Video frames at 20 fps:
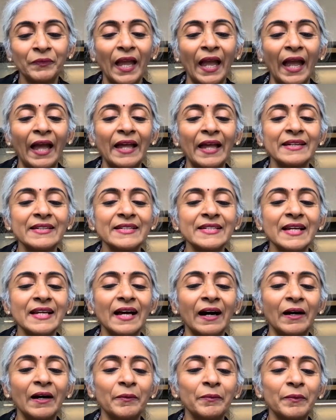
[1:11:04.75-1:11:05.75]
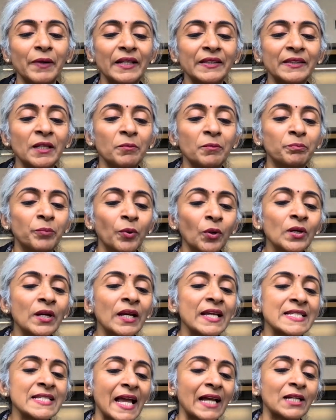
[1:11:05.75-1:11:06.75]
And the book
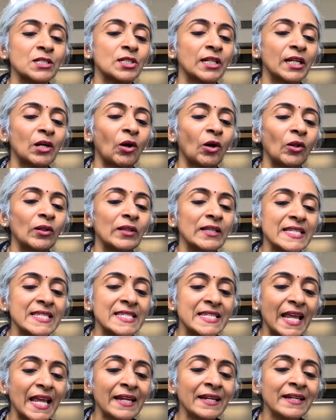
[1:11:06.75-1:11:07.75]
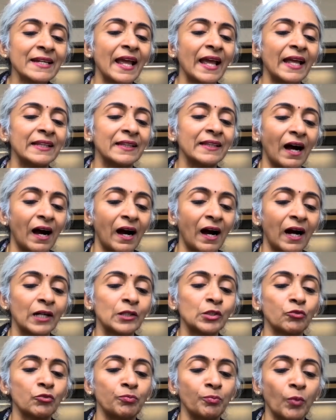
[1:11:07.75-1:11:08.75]
is actually called Zen and the
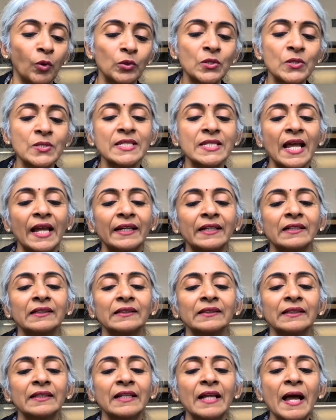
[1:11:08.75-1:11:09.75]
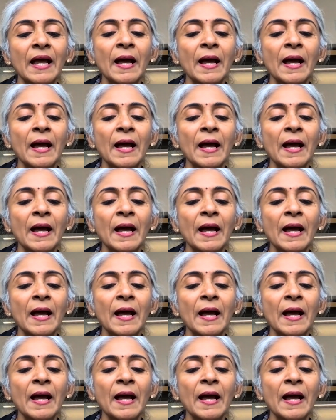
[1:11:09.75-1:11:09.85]
Art of Motorcycle